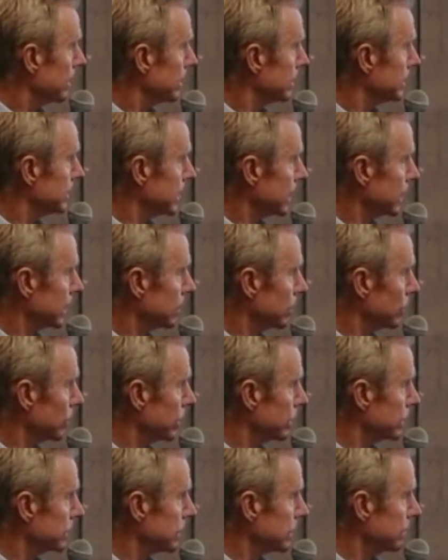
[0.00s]
second
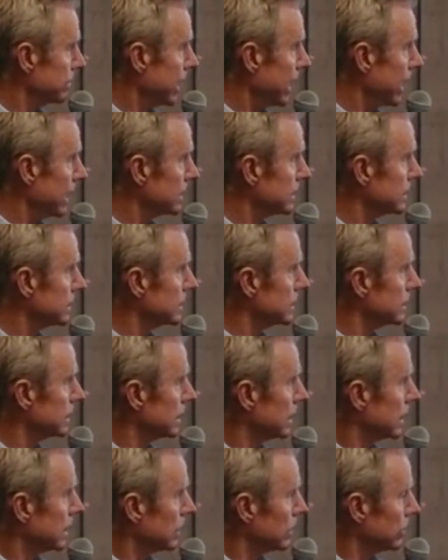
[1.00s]
worst in maths,
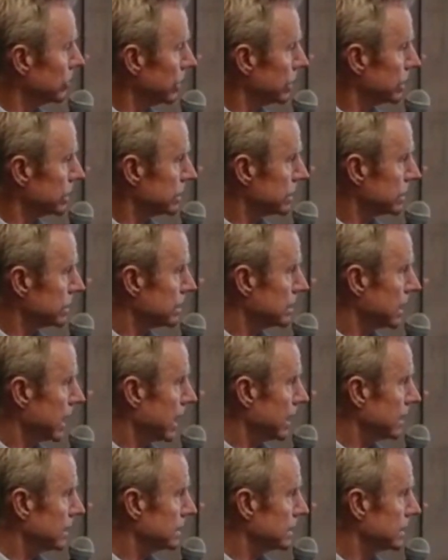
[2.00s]
worst in
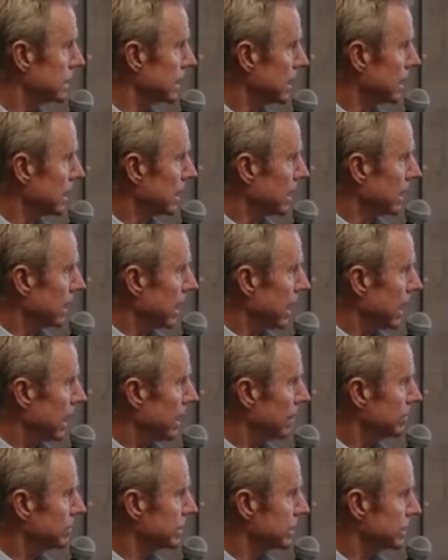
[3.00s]
science.
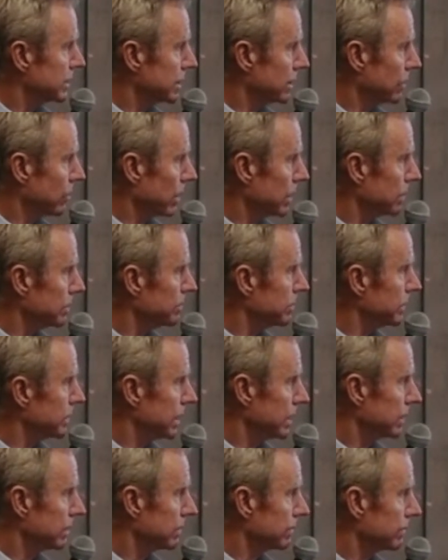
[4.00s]

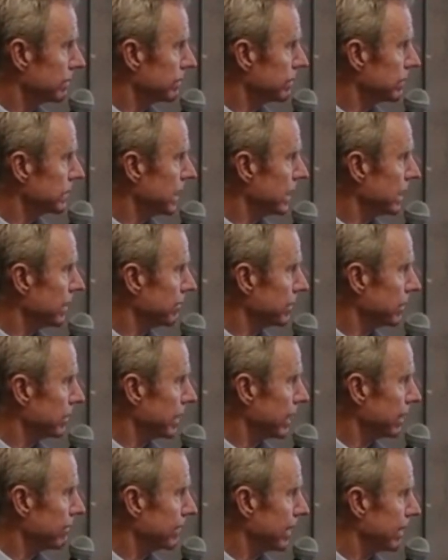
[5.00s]
61% of South African
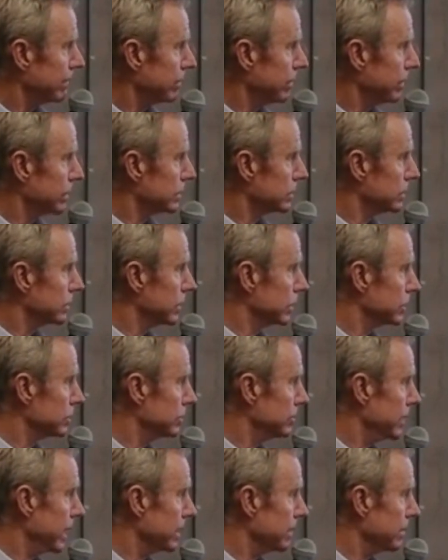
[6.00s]
grade 5 learners could not do
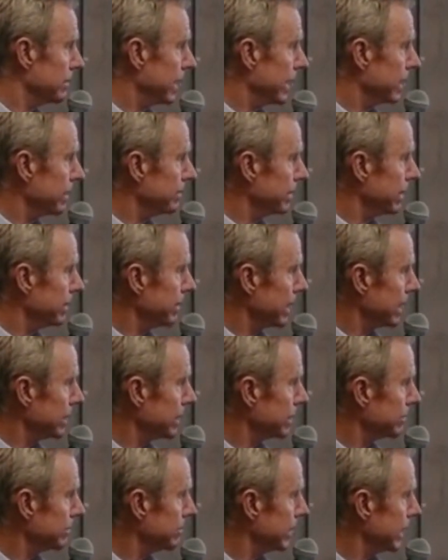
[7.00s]

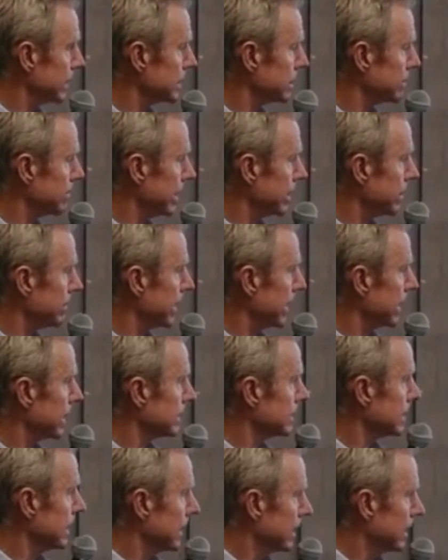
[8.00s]
basic mathematics.